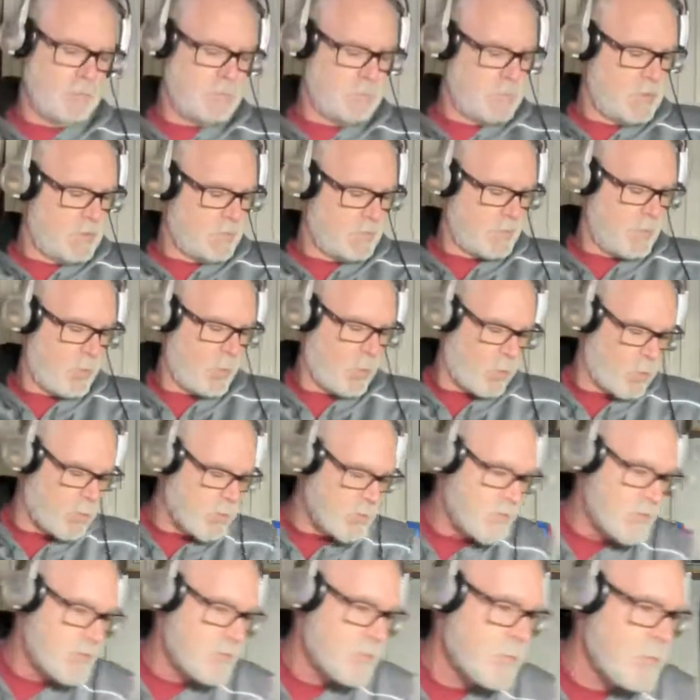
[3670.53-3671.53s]
of
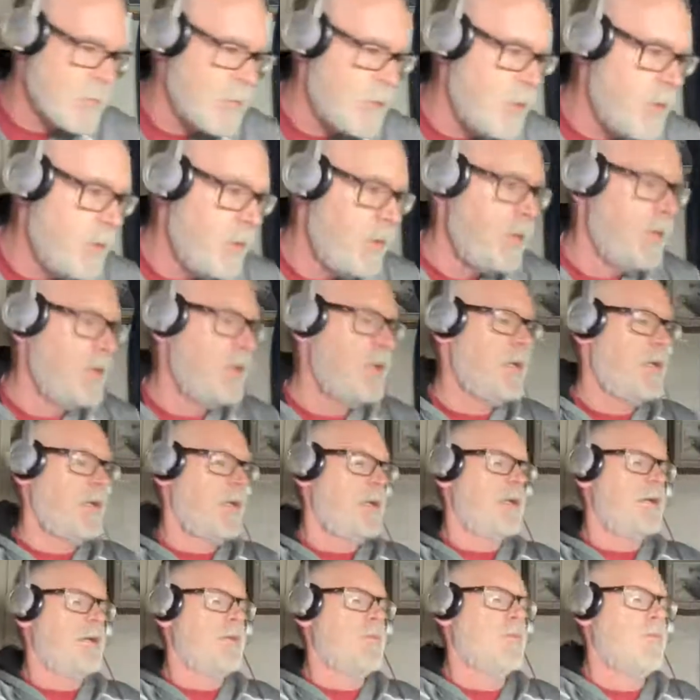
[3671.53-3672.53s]
course,
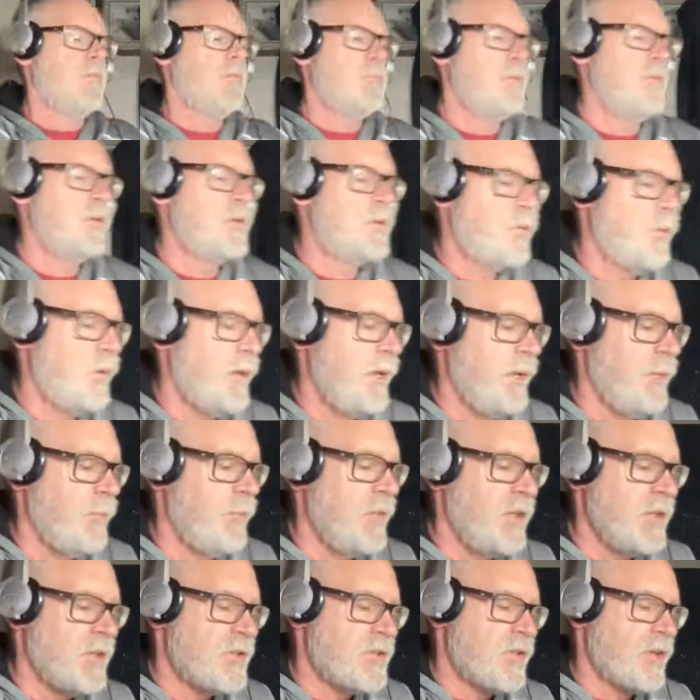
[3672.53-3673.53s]
between
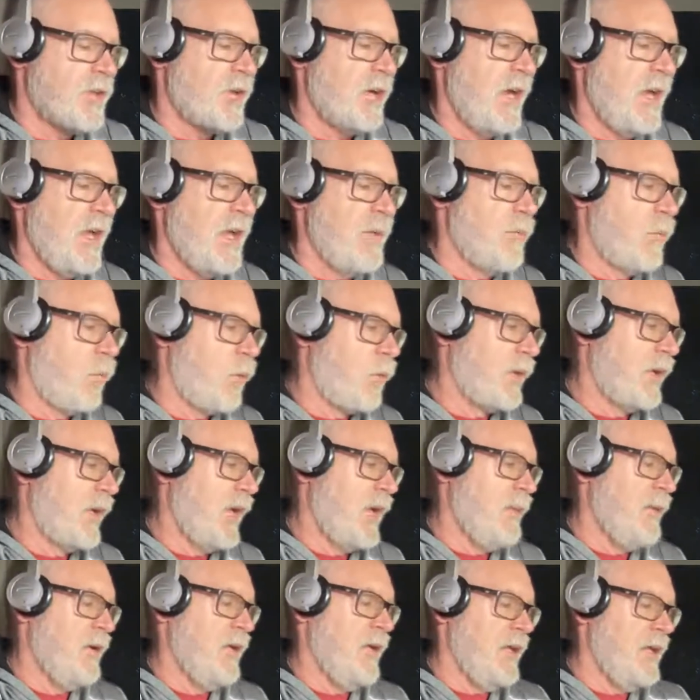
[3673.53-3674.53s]
miniature and board
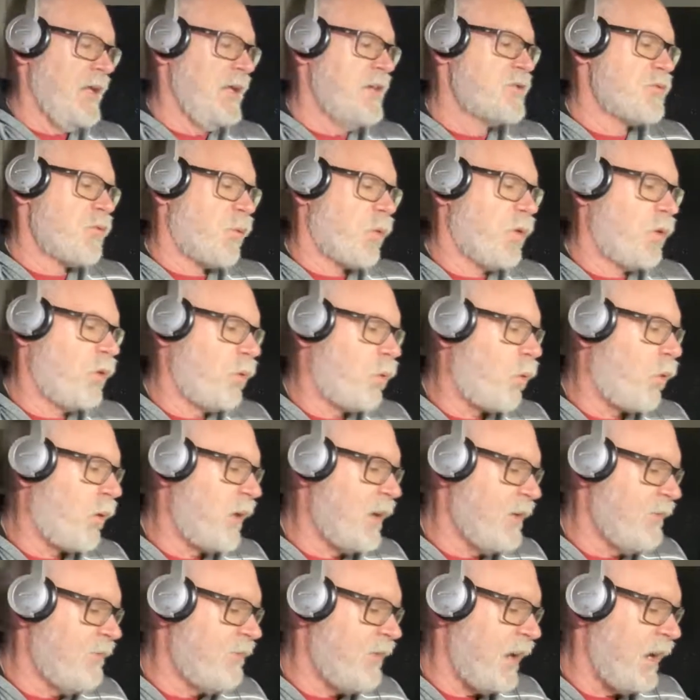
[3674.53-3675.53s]
gaming is World at War
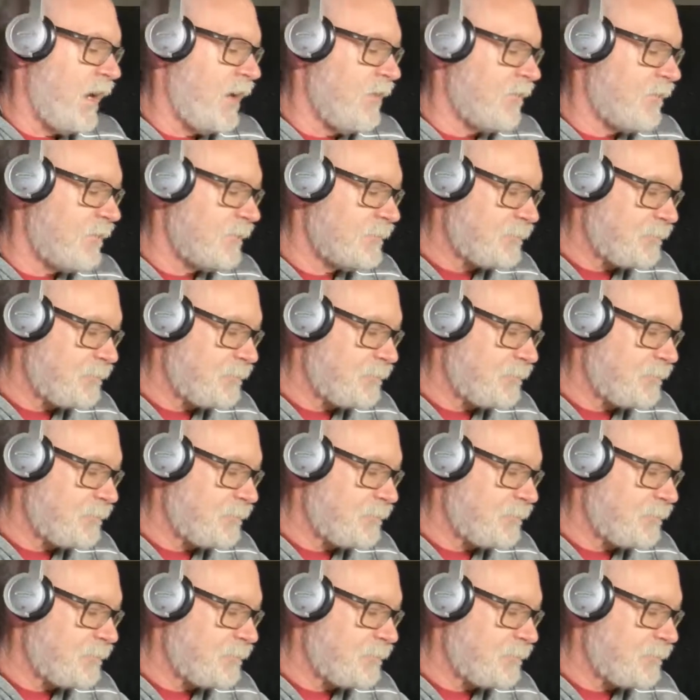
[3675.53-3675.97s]
85.